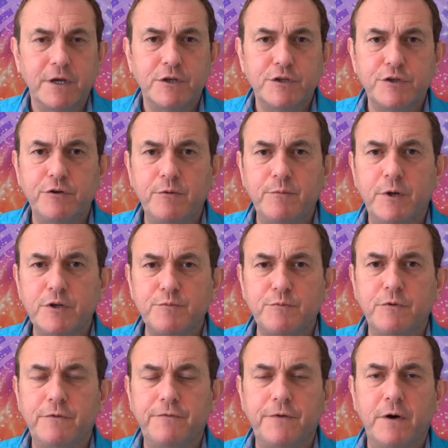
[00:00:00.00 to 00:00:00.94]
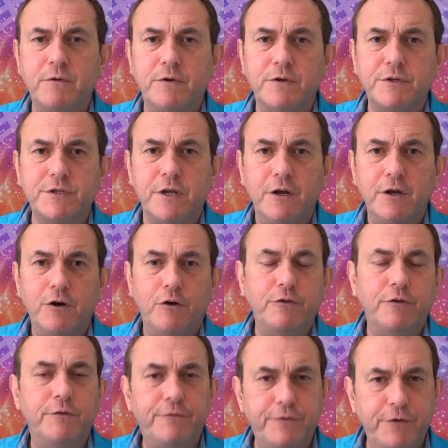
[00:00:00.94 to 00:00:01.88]
so you're much more focused
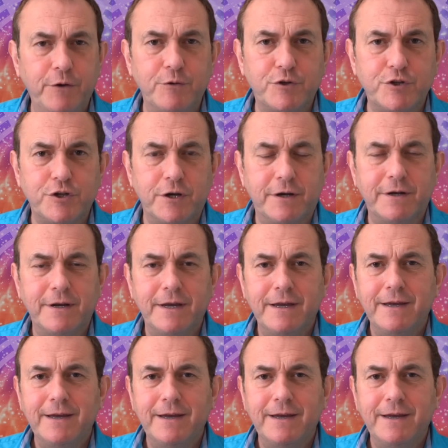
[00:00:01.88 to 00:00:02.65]
on the future,